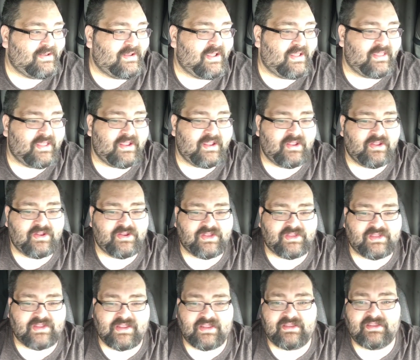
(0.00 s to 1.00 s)
And then you
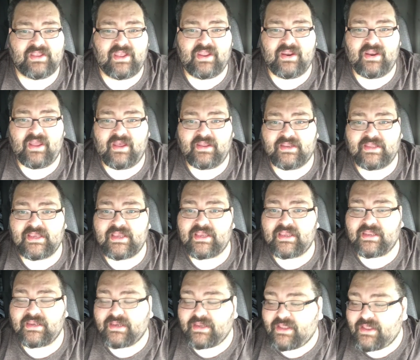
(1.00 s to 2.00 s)
just decide not to eat.